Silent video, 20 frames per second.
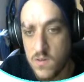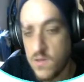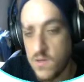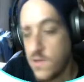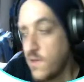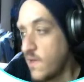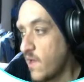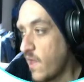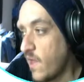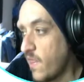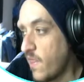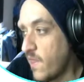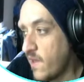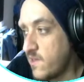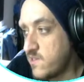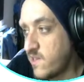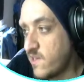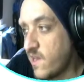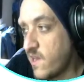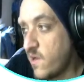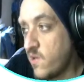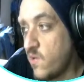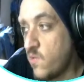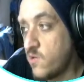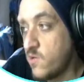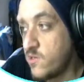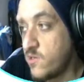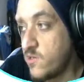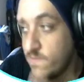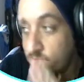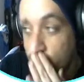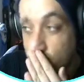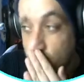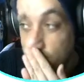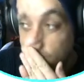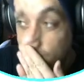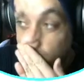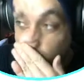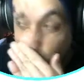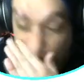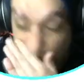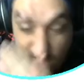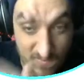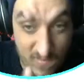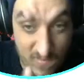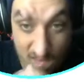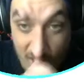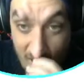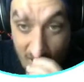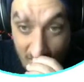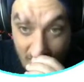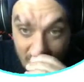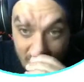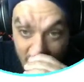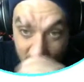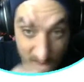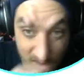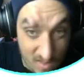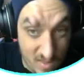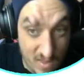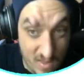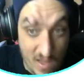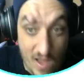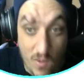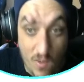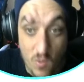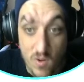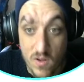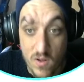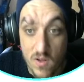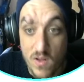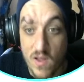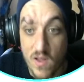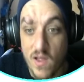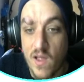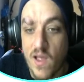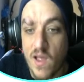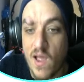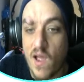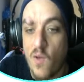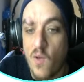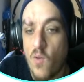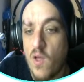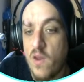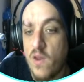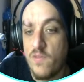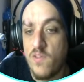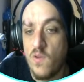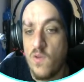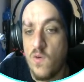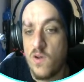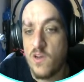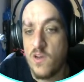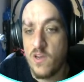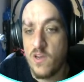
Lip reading: And that is how you would add the outline if you wanted it.